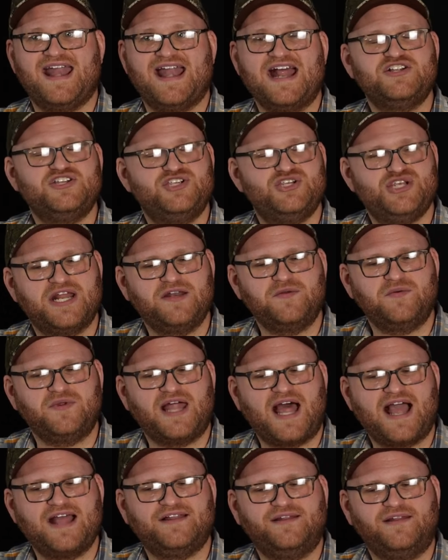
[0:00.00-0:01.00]
And I
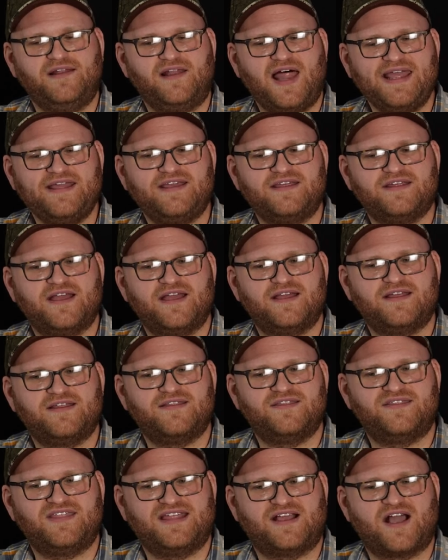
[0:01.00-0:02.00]
genuinely I like
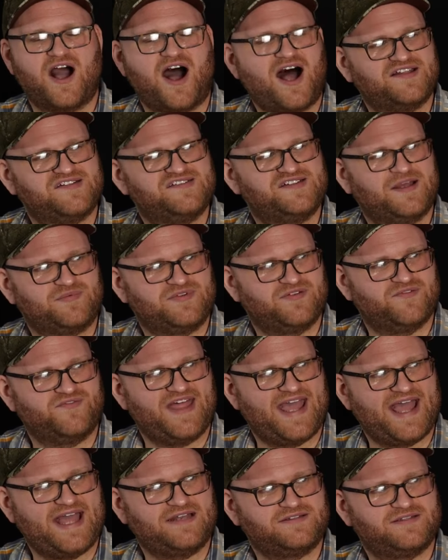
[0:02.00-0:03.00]
the concept
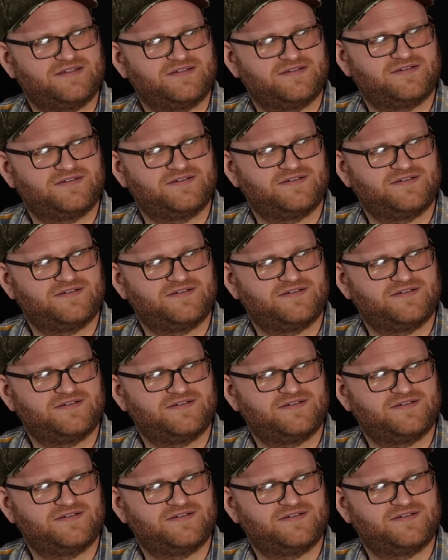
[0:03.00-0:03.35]
of that.